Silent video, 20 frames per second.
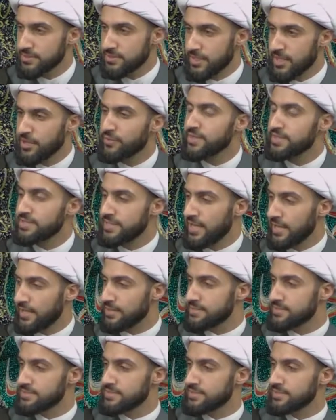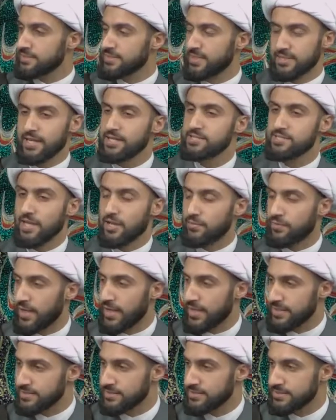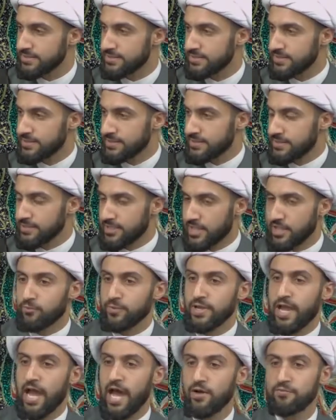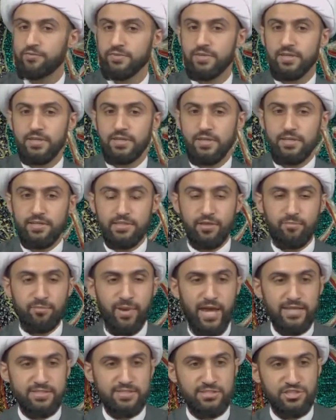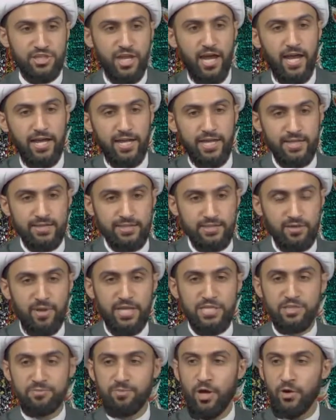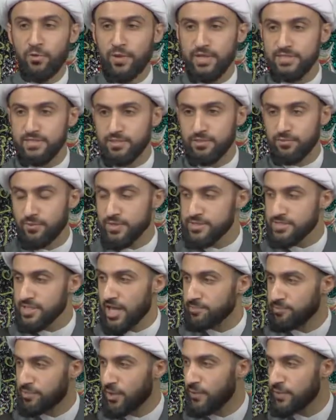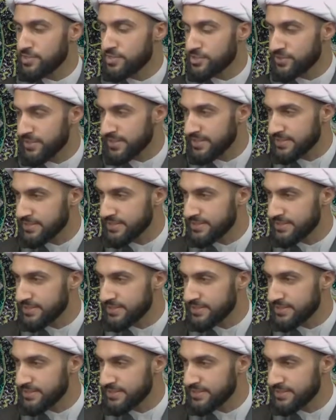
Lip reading: irritate us. That is not right. That if we have the best sha'ir, the best poet, recite poetry,